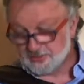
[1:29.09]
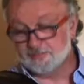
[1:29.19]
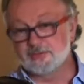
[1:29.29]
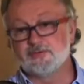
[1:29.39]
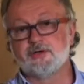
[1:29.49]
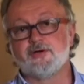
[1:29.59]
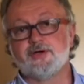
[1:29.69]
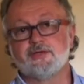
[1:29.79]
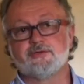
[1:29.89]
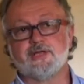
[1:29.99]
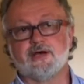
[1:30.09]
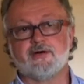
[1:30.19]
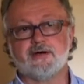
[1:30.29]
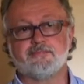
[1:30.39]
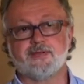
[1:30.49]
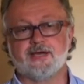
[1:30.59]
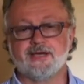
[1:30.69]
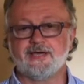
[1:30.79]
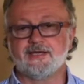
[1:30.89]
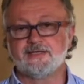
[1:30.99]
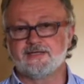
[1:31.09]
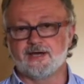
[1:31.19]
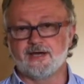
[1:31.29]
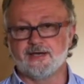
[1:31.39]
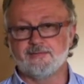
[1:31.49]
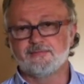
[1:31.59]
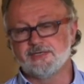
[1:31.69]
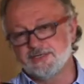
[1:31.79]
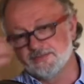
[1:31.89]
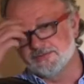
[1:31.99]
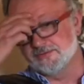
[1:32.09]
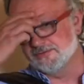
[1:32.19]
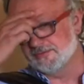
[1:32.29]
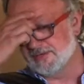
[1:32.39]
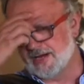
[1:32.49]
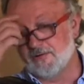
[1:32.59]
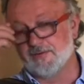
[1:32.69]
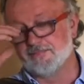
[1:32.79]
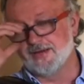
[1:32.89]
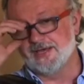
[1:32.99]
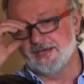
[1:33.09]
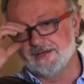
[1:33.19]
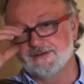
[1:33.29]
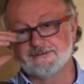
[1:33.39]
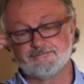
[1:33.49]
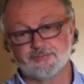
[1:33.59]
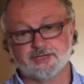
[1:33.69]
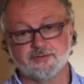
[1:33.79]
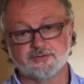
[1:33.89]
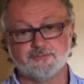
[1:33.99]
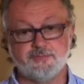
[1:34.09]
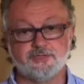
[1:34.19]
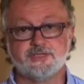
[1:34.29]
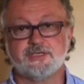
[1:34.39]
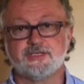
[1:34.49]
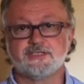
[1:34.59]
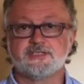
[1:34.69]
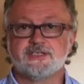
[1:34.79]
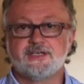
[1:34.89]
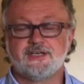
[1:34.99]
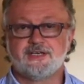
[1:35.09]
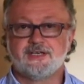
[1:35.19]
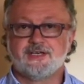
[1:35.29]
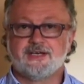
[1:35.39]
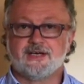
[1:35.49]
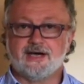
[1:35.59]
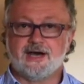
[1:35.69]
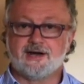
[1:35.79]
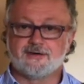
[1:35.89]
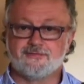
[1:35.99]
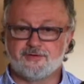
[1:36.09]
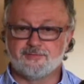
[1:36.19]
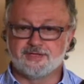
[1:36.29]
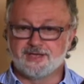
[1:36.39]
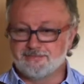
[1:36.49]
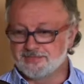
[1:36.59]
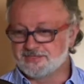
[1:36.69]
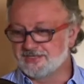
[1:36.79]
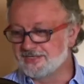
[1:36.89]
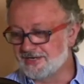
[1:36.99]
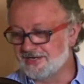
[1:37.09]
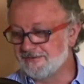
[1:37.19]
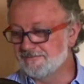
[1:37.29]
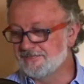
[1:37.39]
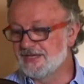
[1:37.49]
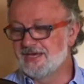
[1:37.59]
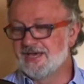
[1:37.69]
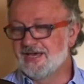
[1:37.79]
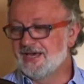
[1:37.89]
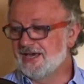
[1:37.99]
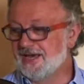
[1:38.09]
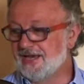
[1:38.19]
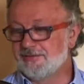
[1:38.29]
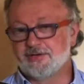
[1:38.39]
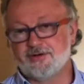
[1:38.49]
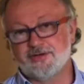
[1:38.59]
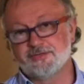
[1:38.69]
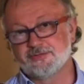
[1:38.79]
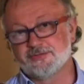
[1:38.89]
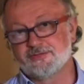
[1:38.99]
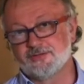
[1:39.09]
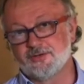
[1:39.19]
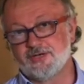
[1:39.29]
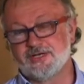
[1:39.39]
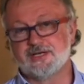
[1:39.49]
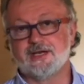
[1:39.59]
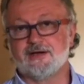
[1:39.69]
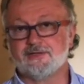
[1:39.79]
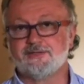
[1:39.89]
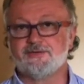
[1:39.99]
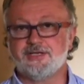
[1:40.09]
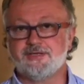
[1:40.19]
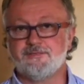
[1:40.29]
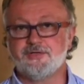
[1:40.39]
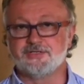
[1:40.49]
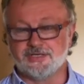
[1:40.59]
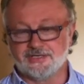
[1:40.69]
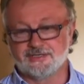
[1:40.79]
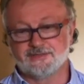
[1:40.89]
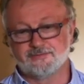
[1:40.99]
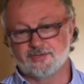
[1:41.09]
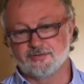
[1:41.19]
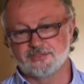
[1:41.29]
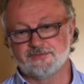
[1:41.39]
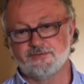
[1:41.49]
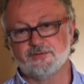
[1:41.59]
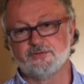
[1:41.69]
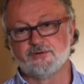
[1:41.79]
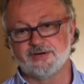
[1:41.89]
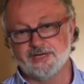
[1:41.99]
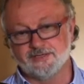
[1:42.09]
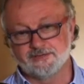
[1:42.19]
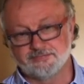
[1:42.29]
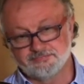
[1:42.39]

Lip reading: but we're going to now apply time into our playing because music is an art form that happens in time, and we're going to learn how to read music. Those of you who read,